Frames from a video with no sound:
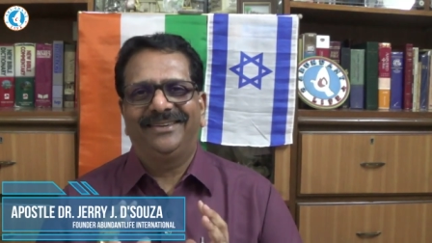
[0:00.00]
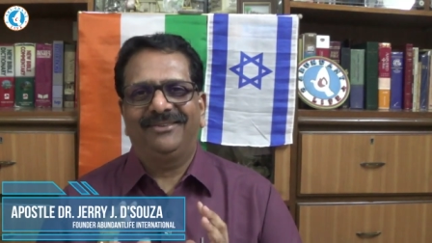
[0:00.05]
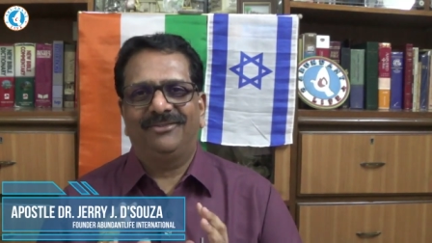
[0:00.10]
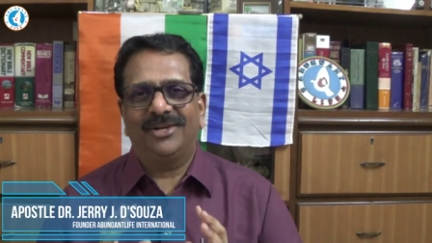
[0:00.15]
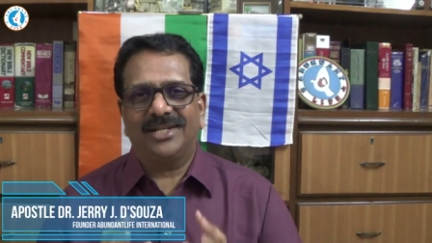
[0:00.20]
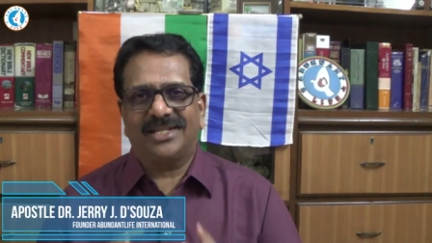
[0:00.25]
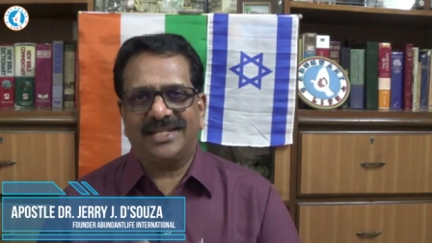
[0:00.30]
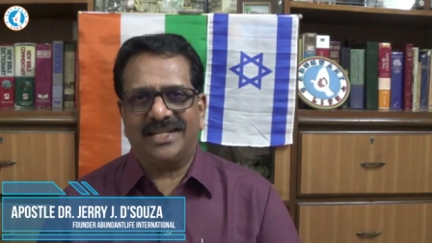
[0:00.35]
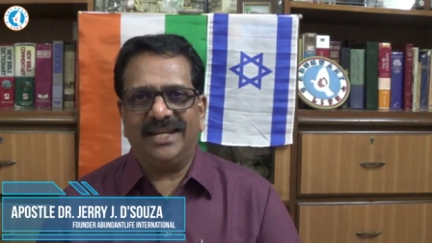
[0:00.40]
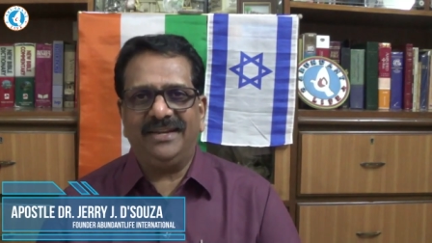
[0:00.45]

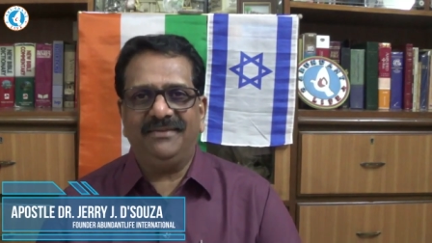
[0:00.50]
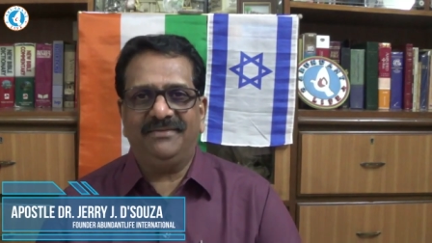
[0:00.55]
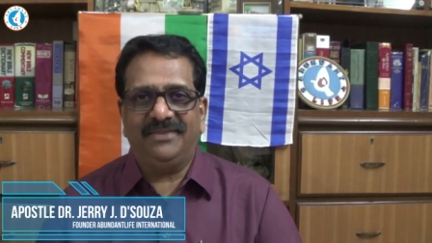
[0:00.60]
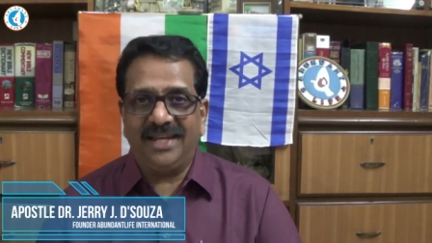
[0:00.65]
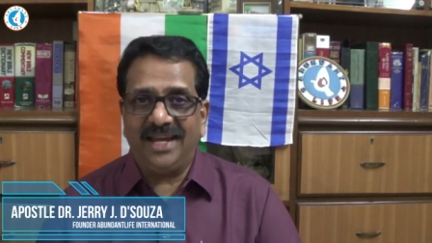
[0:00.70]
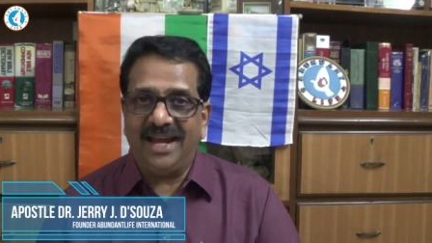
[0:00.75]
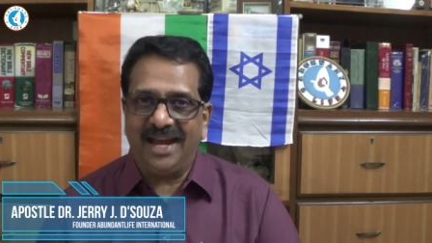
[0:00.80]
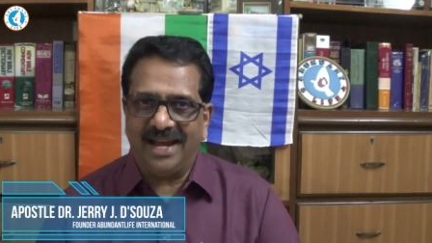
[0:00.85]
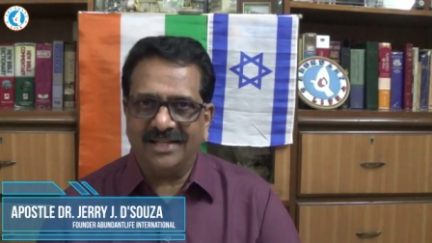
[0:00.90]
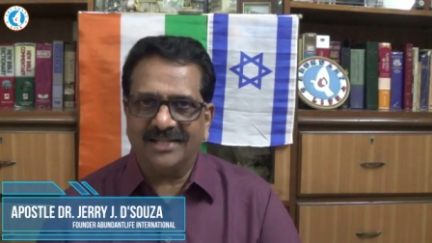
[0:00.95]
receive
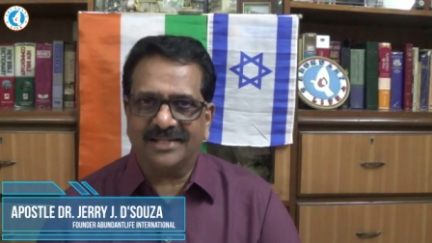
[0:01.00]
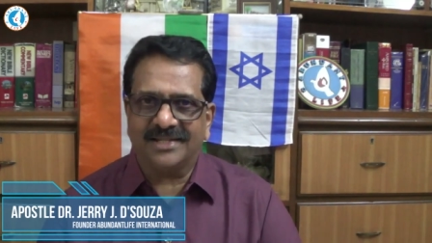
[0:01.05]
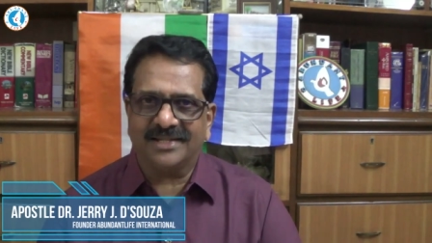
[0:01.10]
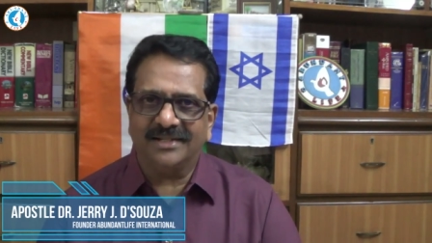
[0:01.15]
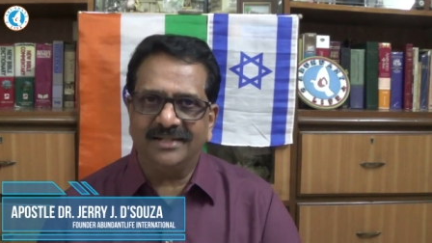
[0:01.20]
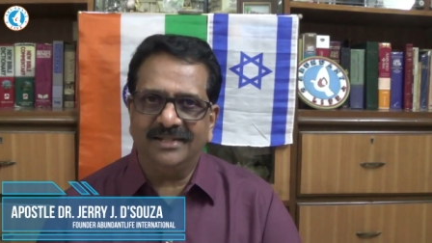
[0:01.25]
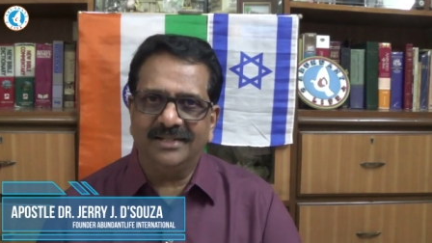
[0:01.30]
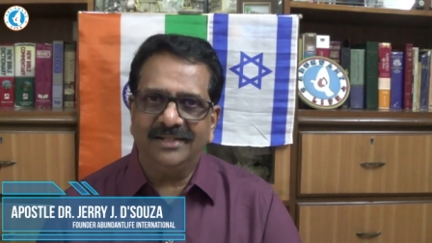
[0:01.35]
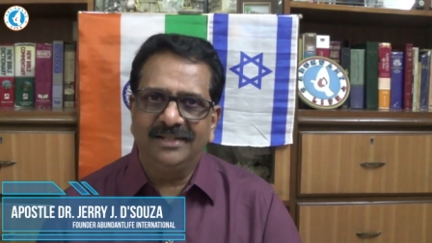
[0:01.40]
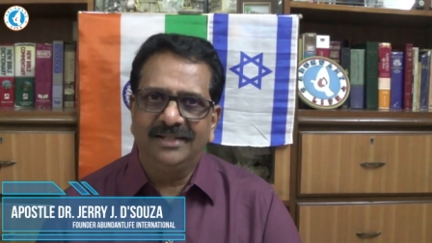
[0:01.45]
the
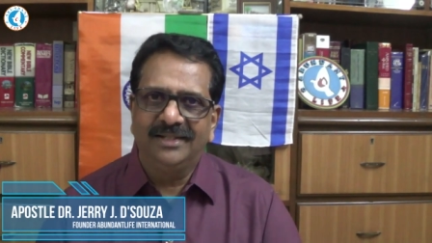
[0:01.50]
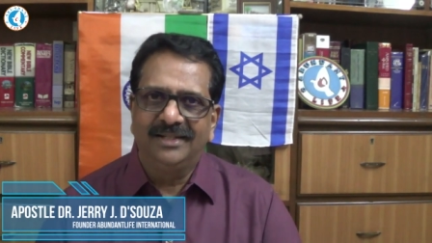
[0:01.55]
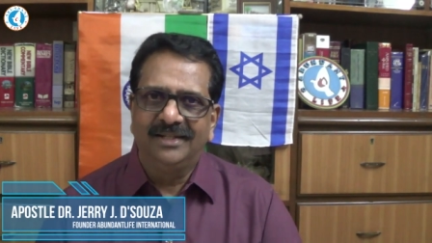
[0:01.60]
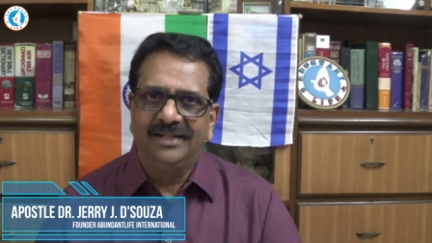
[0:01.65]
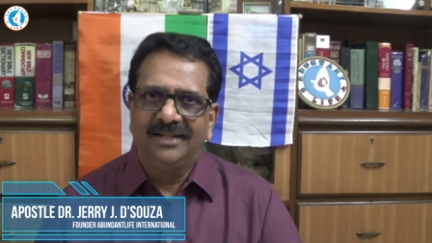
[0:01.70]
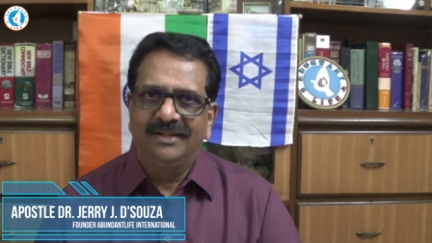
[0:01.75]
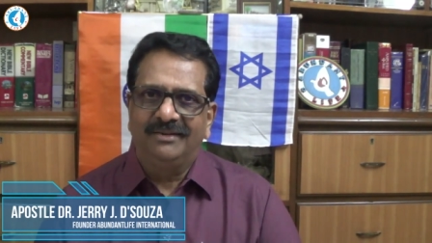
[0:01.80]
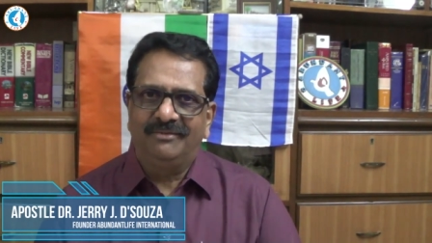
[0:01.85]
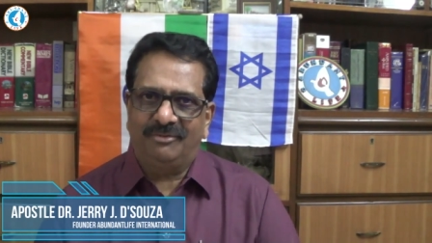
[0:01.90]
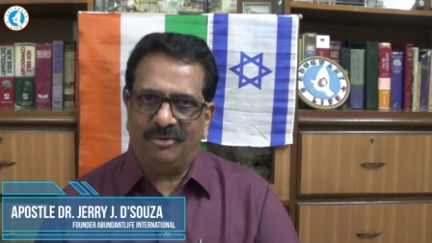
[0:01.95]
answer
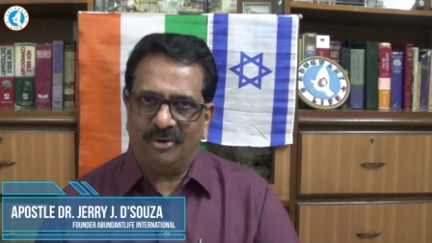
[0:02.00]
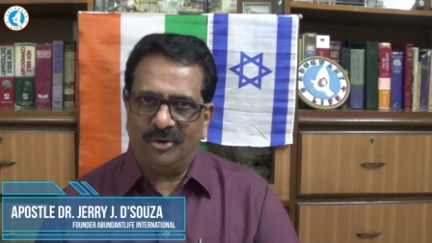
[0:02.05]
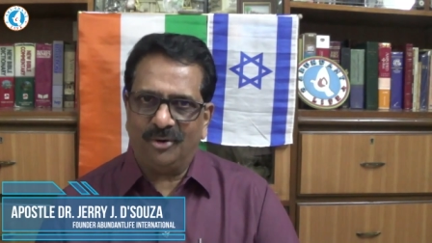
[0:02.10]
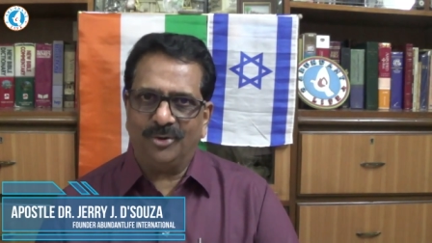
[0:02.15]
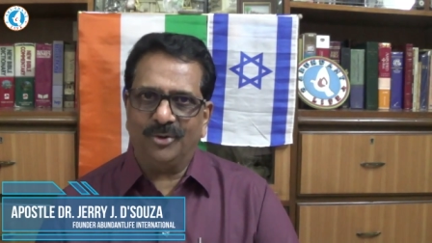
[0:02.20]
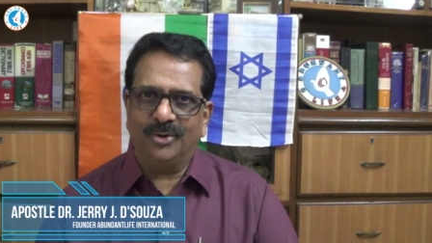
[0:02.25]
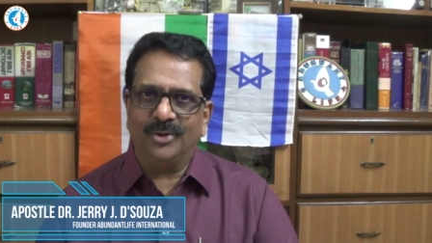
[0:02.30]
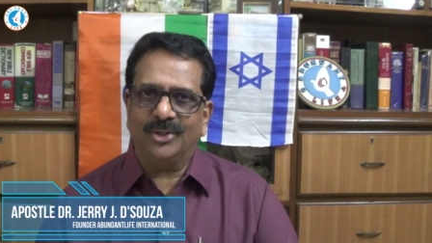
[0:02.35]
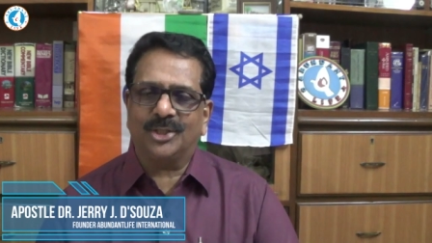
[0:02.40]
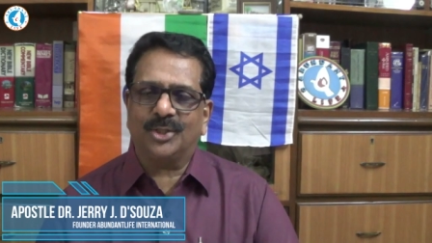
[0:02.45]
for
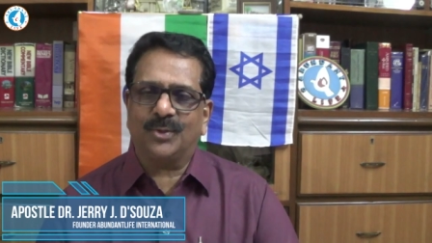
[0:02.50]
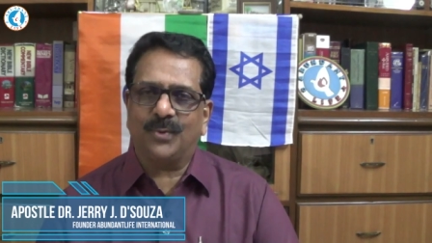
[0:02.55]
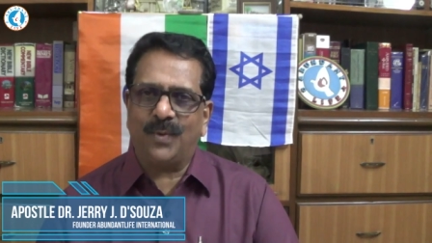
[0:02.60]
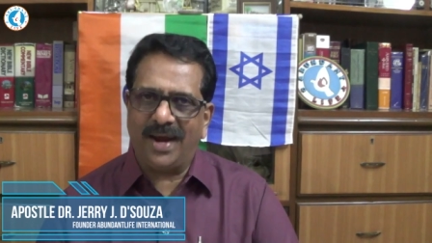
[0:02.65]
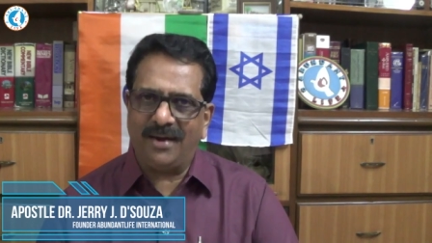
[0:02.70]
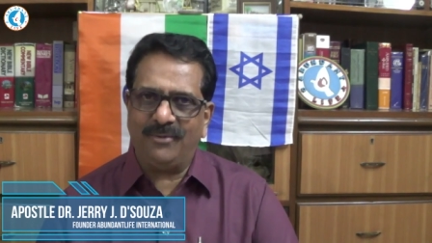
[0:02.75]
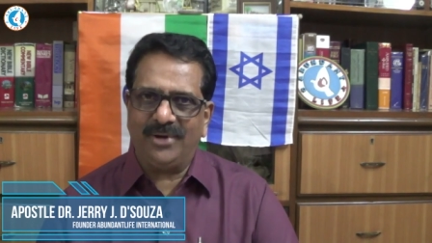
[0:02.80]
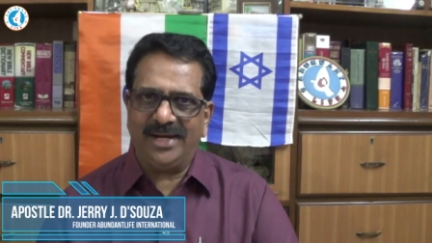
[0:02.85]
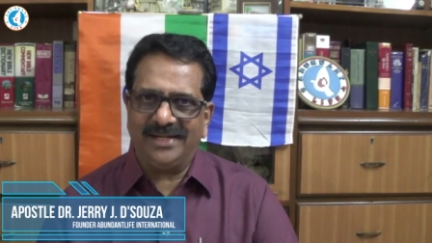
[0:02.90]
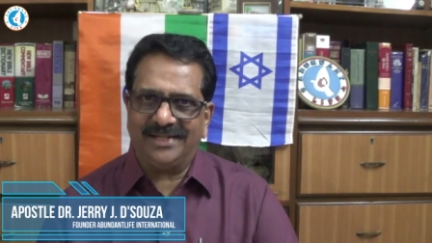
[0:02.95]
those
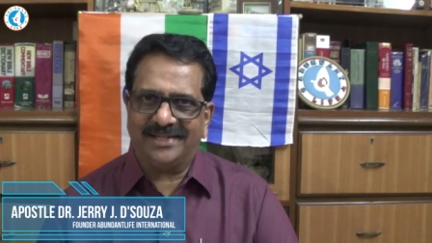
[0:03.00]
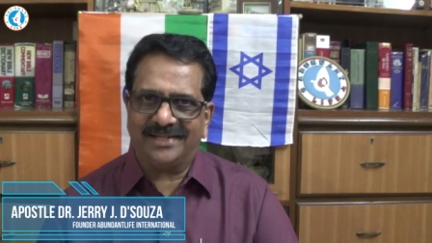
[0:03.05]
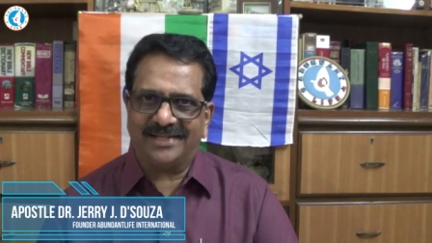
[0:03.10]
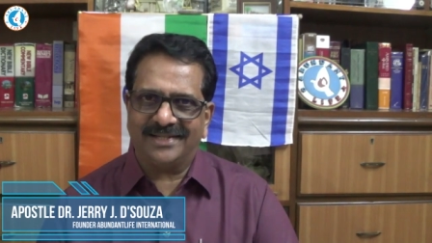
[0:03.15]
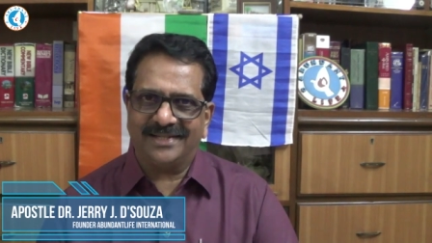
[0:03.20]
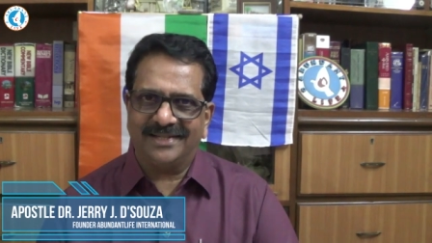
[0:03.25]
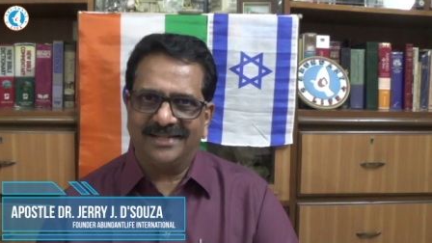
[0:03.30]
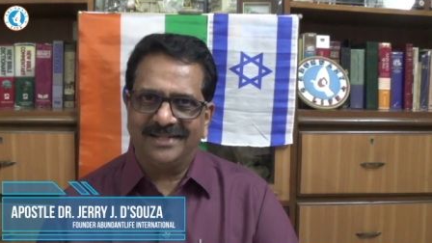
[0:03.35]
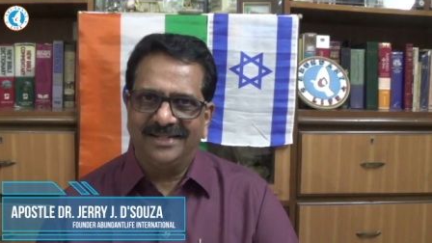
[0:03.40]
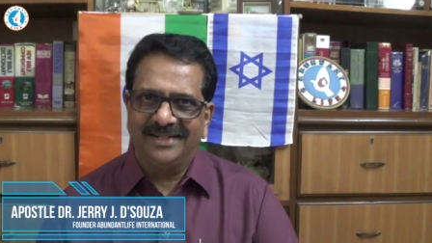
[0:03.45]

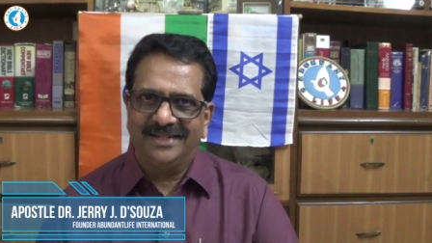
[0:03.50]
queries.